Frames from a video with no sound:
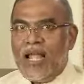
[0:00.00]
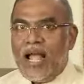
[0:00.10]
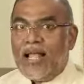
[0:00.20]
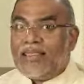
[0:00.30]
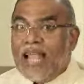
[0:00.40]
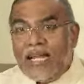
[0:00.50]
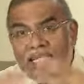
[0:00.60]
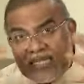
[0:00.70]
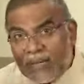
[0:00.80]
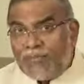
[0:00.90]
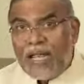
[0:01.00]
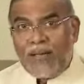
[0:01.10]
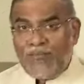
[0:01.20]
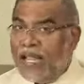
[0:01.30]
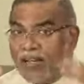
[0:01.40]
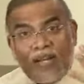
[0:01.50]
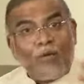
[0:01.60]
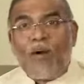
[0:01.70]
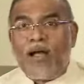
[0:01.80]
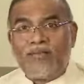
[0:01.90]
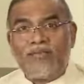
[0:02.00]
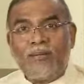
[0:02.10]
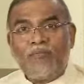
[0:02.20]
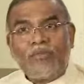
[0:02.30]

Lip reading: and that is sometimes that requires,